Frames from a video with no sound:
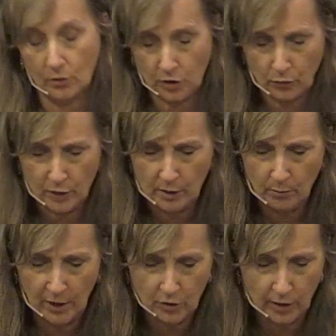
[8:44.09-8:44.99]
There's 3
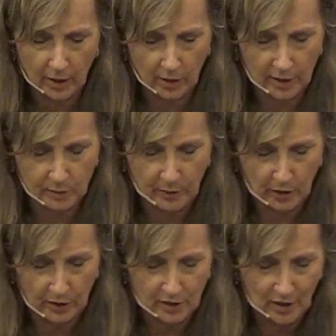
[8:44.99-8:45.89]
major areas
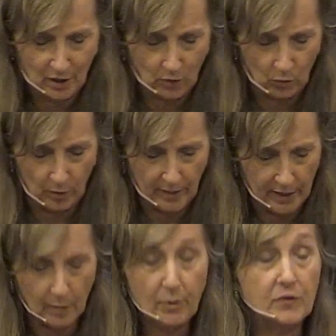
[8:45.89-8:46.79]
because we're
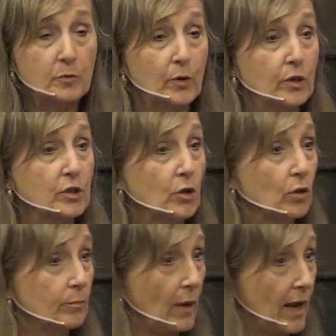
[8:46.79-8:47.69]
made up of spirit,
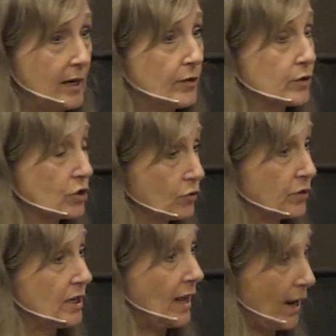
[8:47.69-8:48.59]
soul, and body. There's
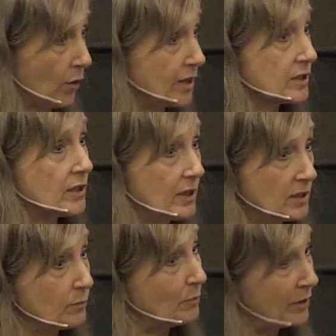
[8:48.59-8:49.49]
3 areas that
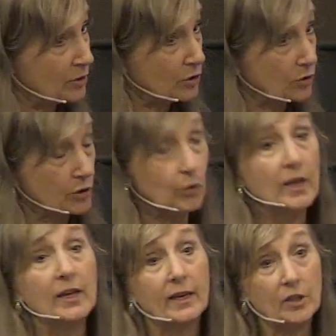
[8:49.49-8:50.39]
need to be ministered to.
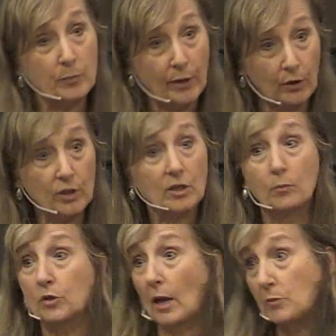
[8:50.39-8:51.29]
And as parents,
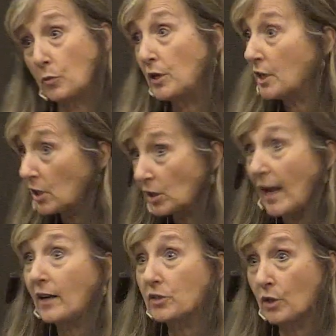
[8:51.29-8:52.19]
sometimes we
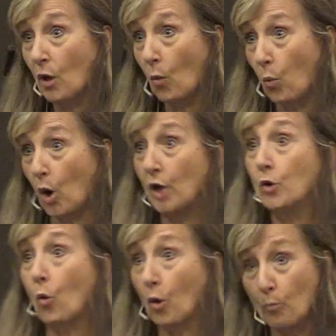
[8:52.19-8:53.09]
neglect
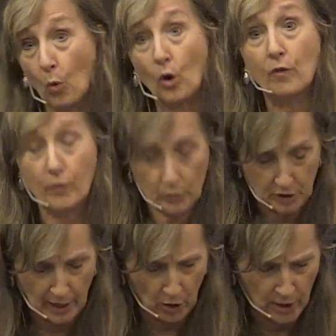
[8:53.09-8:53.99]
one or more of
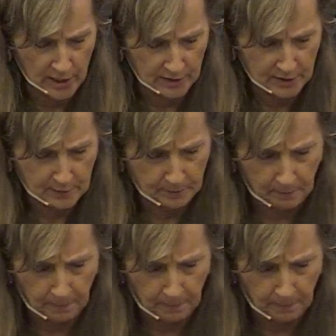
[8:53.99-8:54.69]
those areas.